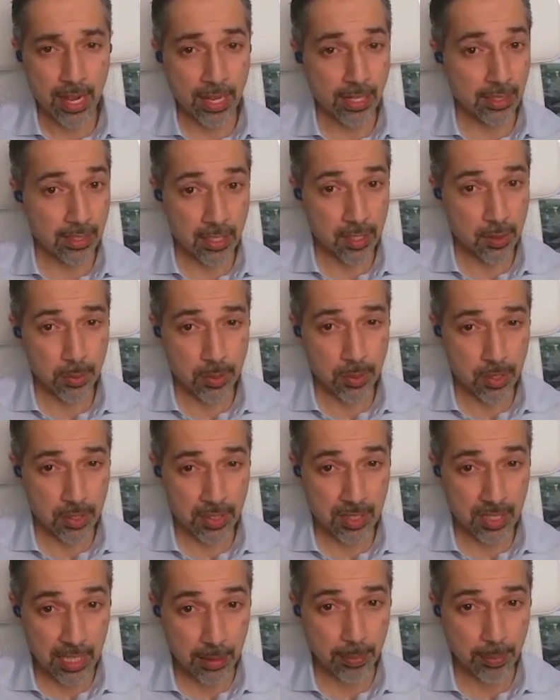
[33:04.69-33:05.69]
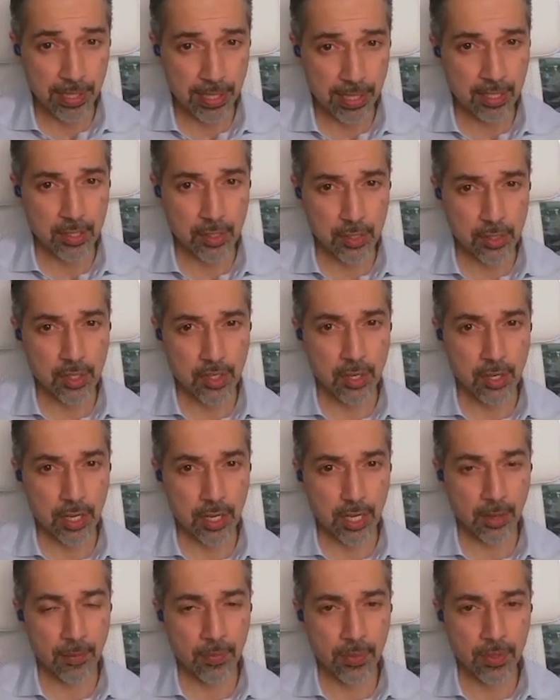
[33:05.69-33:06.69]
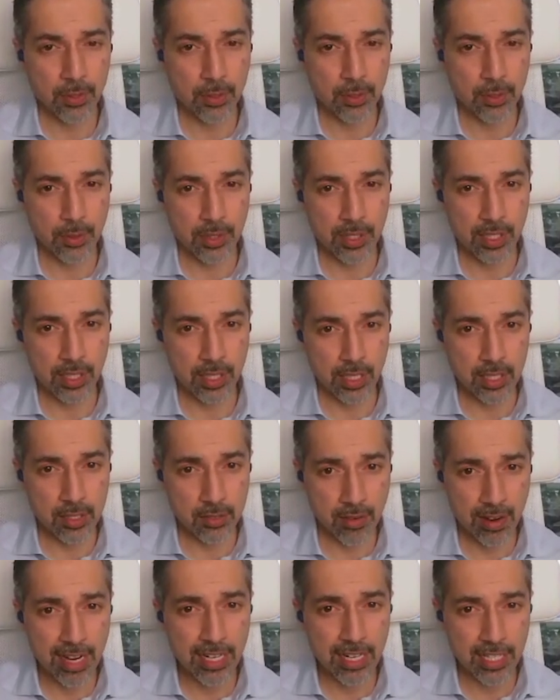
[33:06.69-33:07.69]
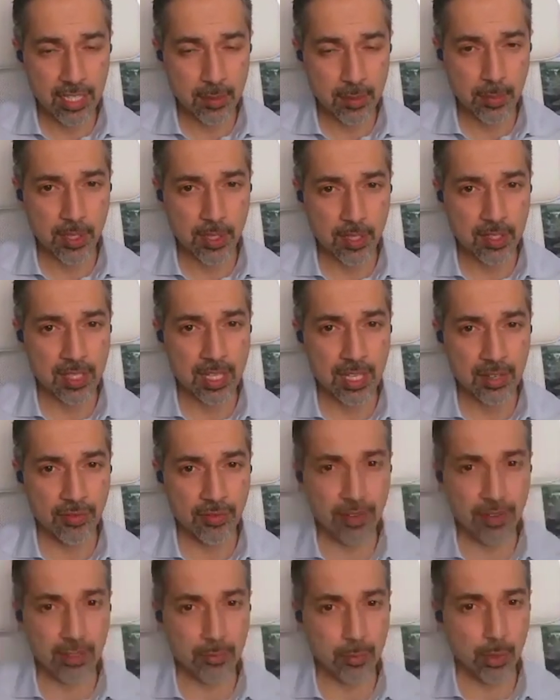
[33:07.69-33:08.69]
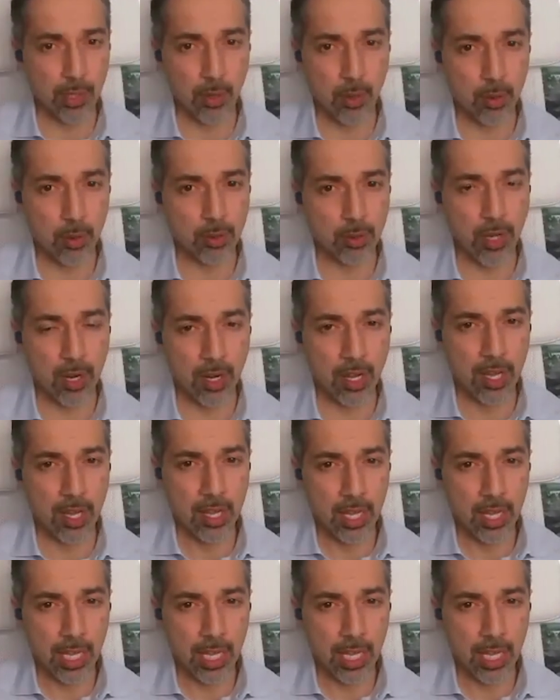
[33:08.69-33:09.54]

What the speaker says: And this was deeply concerning to the Israelis because they felt, well, hold on,